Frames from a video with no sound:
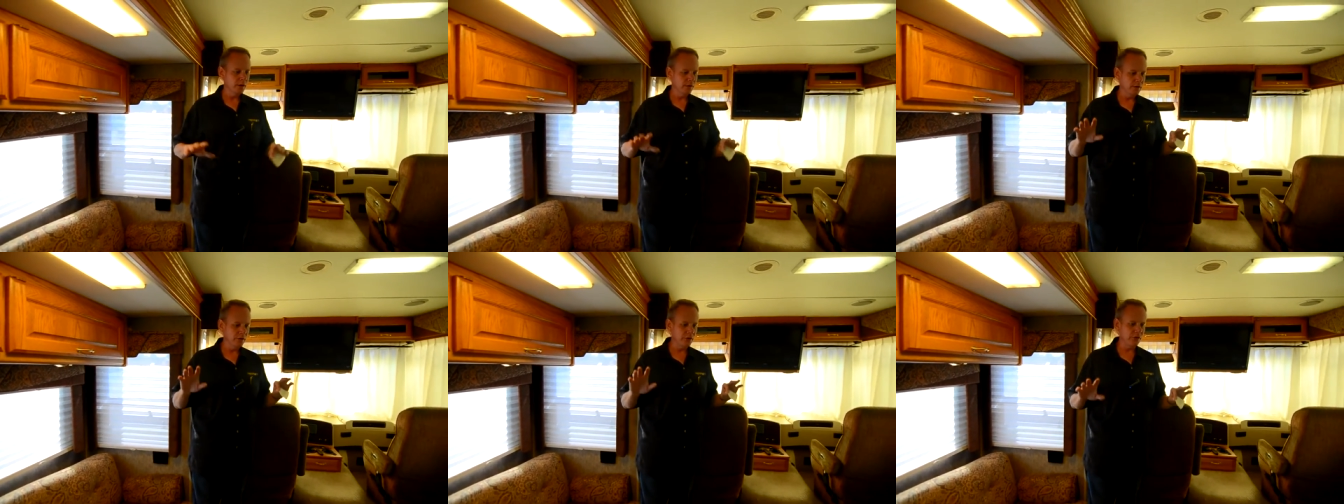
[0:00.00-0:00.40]

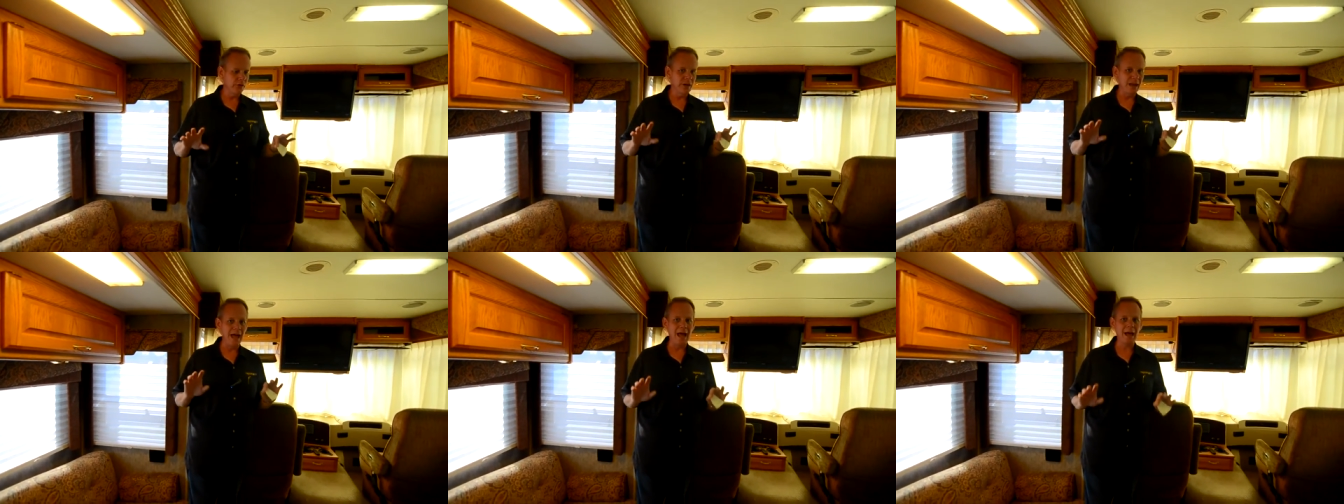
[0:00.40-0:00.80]
This is
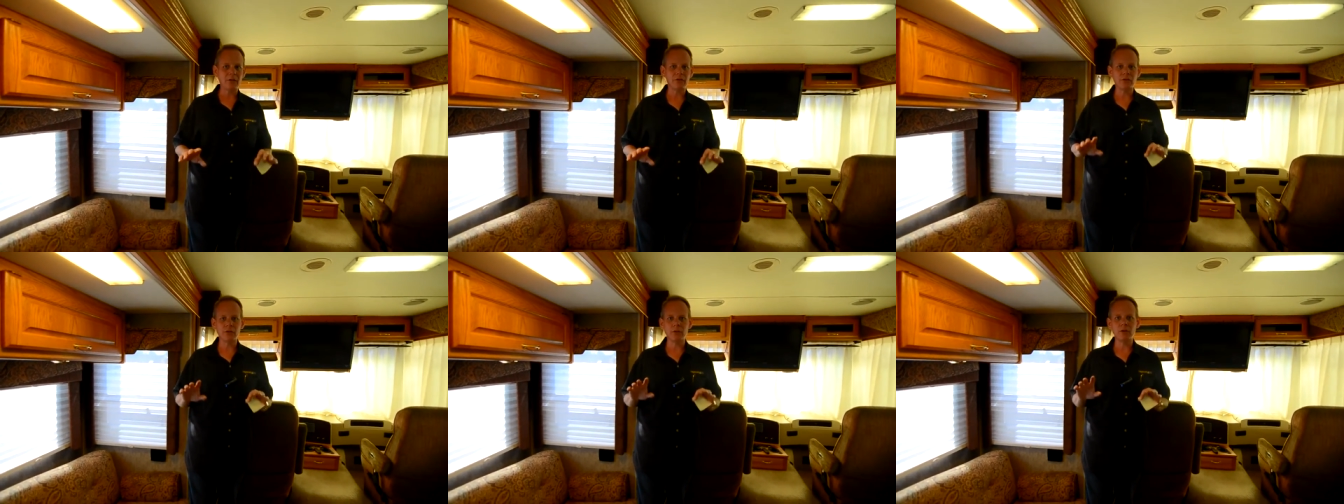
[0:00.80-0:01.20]
an
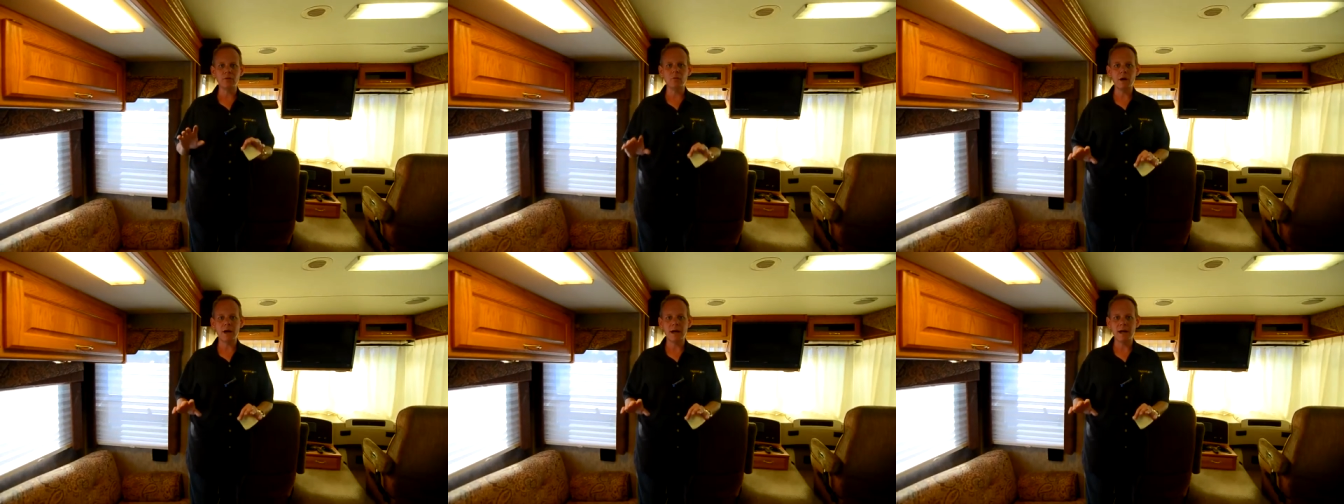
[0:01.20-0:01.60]
excellent
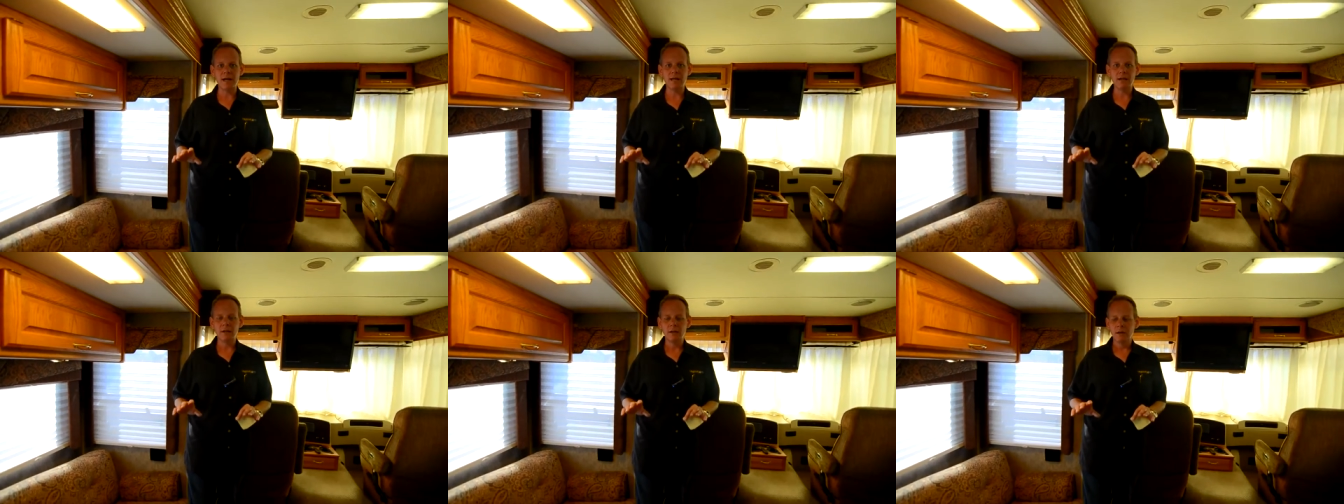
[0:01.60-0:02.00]

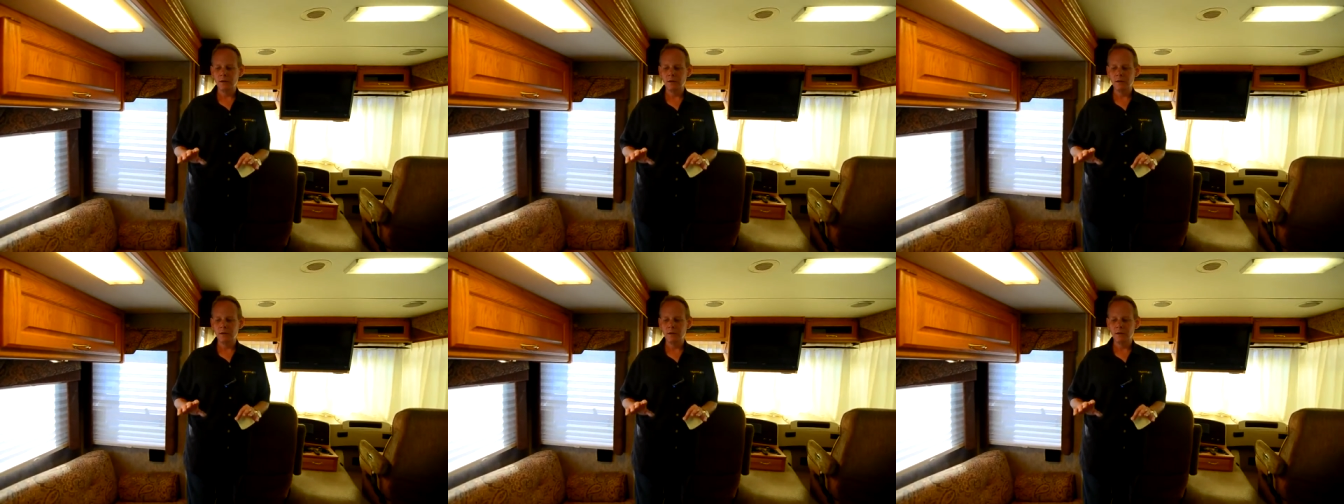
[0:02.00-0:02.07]
way